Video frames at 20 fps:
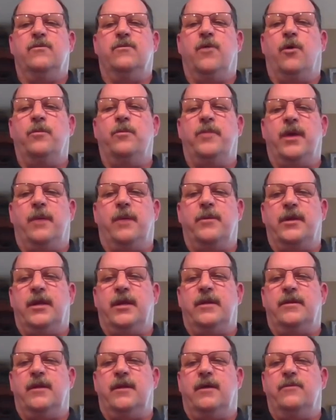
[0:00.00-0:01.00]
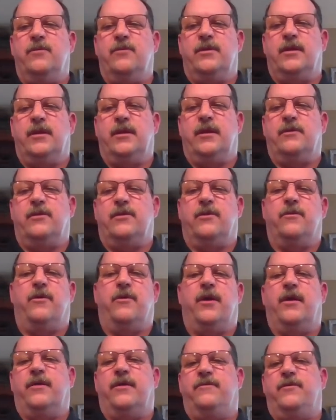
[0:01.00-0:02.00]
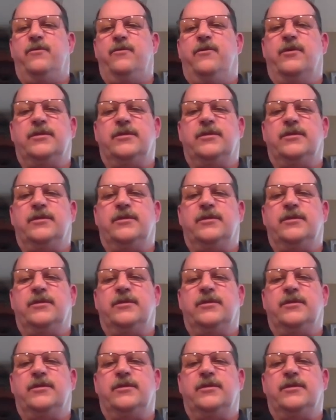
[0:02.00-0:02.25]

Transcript: won't be able to get done within that turnaround if you